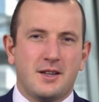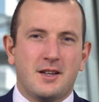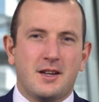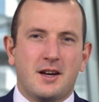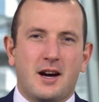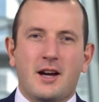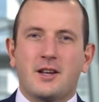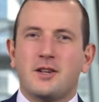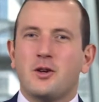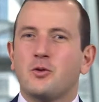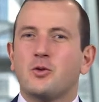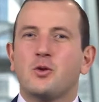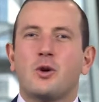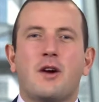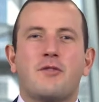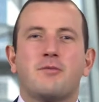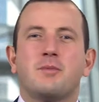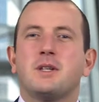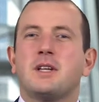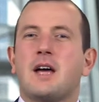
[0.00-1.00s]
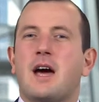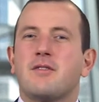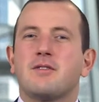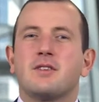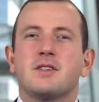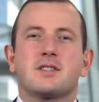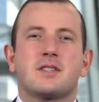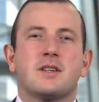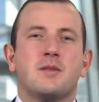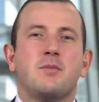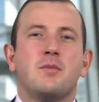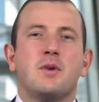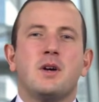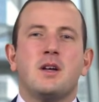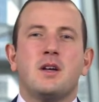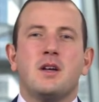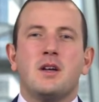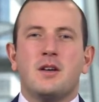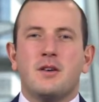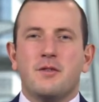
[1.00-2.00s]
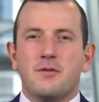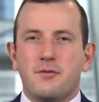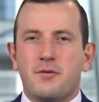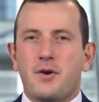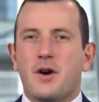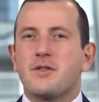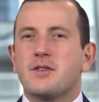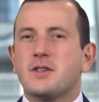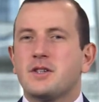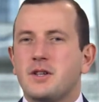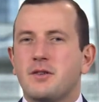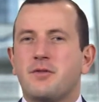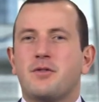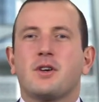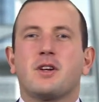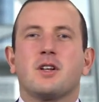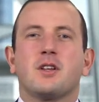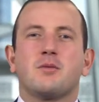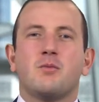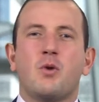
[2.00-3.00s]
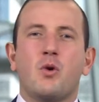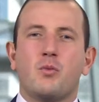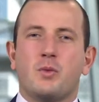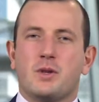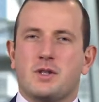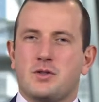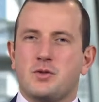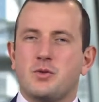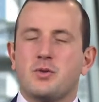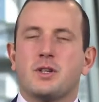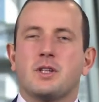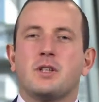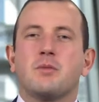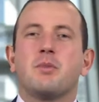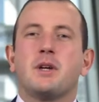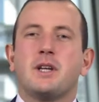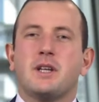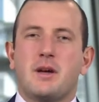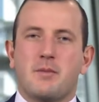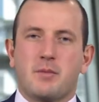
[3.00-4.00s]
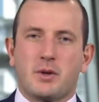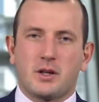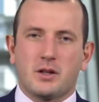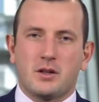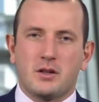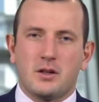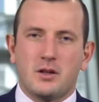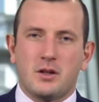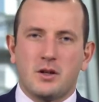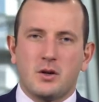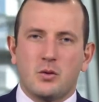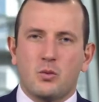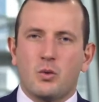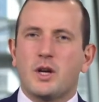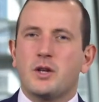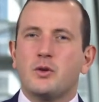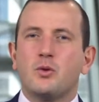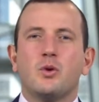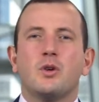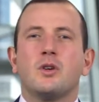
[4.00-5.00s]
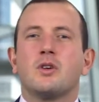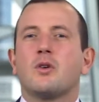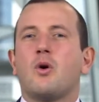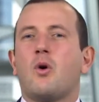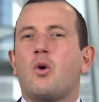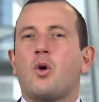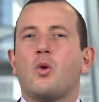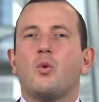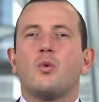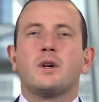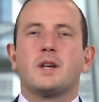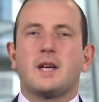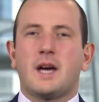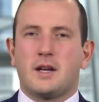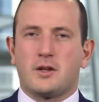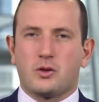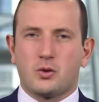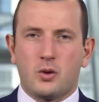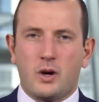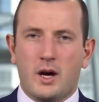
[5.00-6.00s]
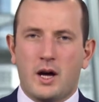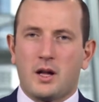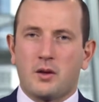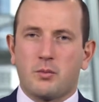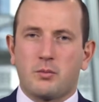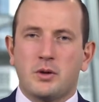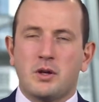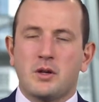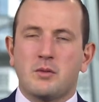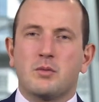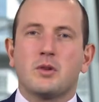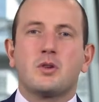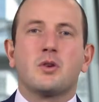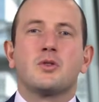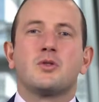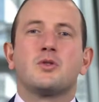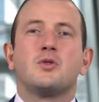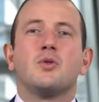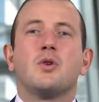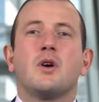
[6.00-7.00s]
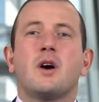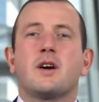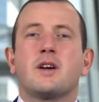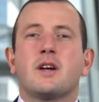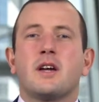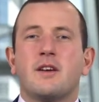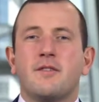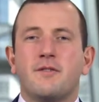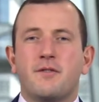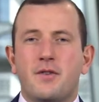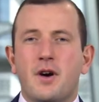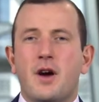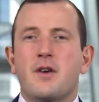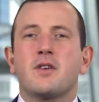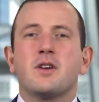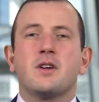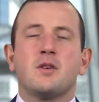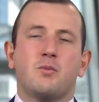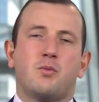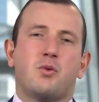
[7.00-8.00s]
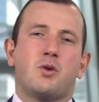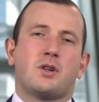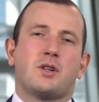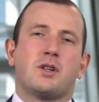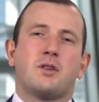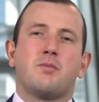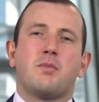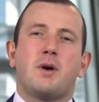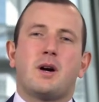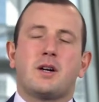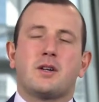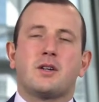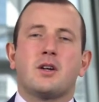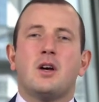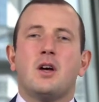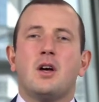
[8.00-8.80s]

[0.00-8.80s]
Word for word: I know you have been having some very difficult moments during the pandemic. We are doing all we can to help because you are a very important part